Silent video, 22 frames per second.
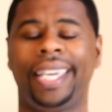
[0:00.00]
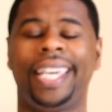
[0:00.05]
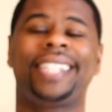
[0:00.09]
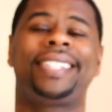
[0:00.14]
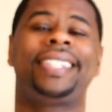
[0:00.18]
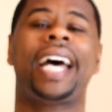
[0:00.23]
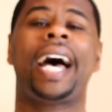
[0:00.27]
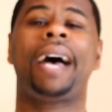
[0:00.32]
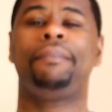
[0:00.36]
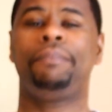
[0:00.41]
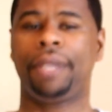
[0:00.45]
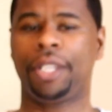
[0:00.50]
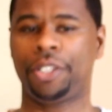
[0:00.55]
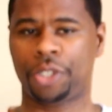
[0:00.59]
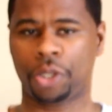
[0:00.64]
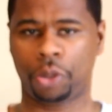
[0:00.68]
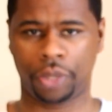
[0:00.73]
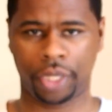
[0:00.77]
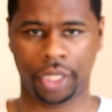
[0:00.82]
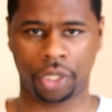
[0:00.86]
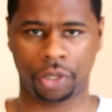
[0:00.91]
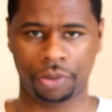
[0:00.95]
It's not
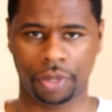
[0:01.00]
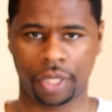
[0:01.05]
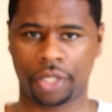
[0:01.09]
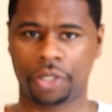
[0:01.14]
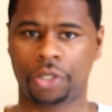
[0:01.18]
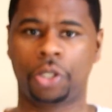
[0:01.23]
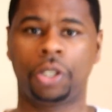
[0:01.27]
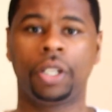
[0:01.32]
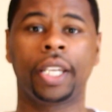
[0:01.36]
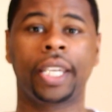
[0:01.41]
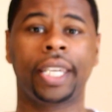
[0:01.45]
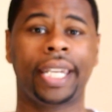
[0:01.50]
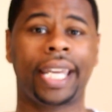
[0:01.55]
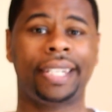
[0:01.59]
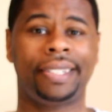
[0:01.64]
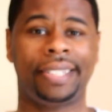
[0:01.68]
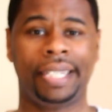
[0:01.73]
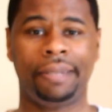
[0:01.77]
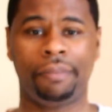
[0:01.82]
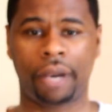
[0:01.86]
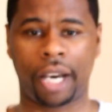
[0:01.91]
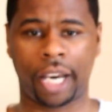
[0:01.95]
mental illness. You're looking at
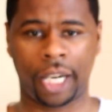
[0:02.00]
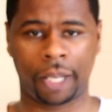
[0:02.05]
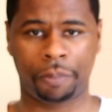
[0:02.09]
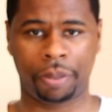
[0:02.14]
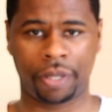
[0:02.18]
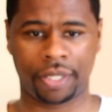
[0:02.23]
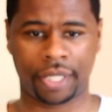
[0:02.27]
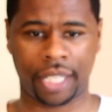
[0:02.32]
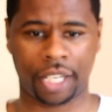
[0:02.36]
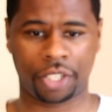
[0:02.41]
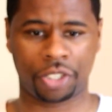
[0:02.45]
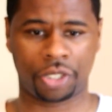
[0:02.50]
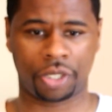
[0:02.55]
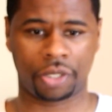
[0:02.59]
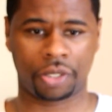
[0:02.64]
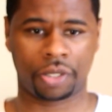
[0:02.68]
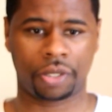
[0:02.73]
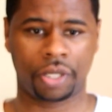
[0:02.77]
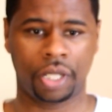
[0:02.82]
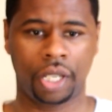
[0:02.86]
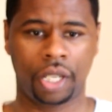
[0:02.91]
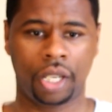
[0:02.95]
demonic
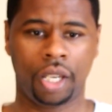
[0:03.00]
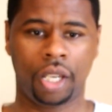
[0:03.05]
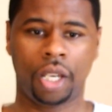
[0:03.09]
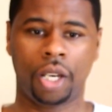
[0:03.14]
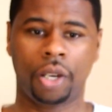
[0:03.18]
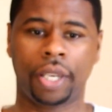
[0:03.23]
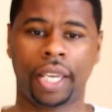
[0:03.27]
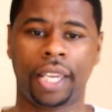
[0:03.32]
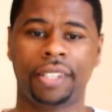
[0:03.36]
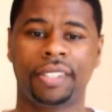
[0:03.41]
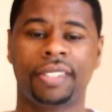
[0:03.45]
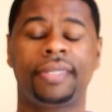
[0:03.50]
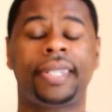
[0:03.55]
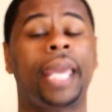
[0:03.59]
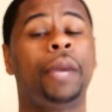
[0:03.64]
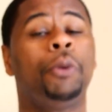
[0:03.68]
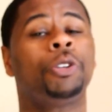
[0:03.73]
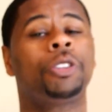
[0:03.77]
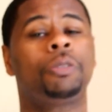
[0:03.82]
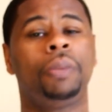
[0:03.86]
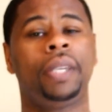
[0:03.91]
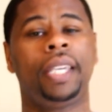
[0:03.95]
possessions. Okay, stay
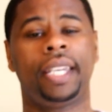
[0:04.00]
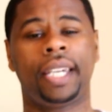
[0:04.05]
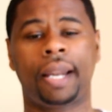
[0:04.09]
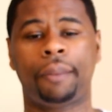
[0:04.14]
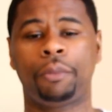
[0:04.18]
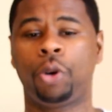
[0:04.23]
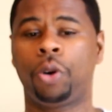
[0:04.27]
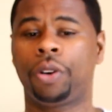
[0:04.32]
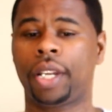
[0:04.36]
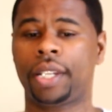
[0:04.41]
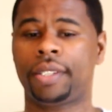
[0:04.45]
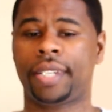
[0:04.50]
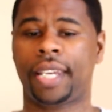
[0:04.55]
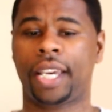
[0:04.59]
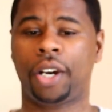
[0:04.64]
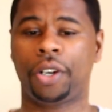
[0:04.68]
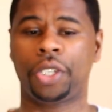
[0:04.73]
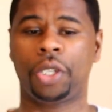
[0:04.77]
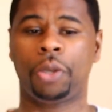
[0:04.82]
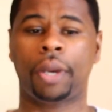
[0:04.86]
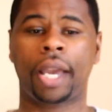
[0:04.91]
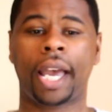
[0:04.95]
with me and I'm going to
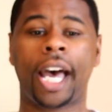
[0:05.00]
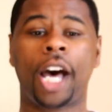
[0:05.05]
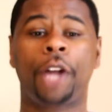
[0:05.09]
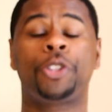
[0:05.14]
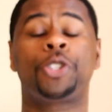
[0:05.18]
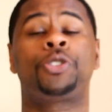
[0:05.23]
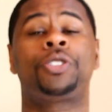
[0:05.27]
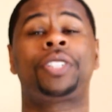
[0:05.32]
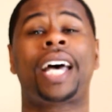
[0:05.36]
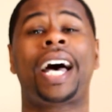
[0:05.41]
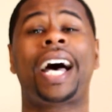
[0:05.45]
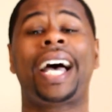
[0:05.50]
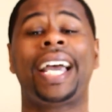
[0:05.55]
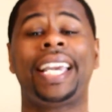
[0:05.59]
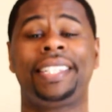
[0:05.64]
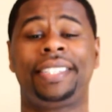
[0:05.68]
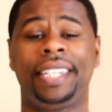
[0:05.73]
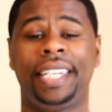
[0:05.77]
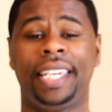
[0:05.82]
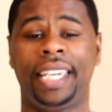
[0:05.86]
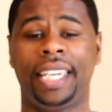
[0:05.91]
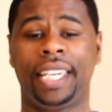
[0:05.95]
tell you how this
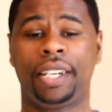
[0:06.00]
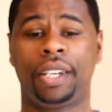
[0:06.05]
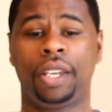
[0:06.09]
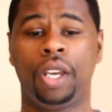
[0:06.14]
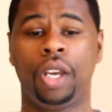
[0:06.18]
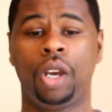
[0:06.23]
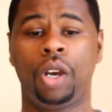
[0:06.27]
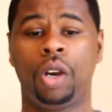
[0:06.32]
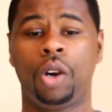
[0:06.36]
ties in